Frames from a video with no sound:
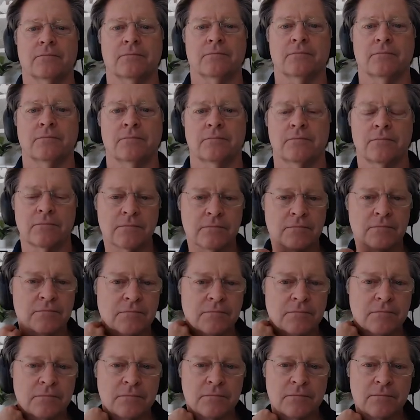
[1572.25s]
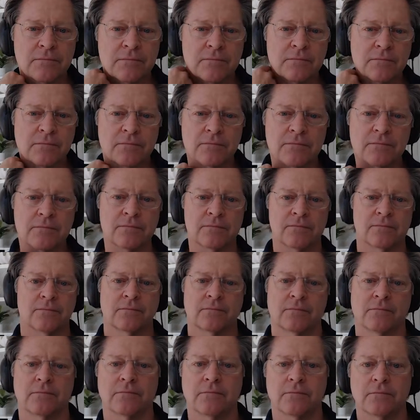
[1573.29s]

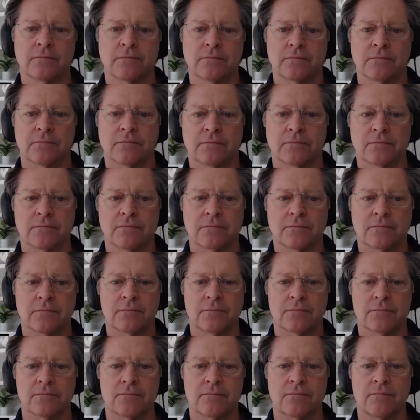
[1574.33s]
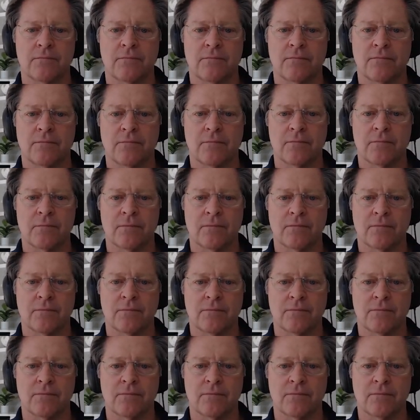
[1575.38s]
This person isn't speaking.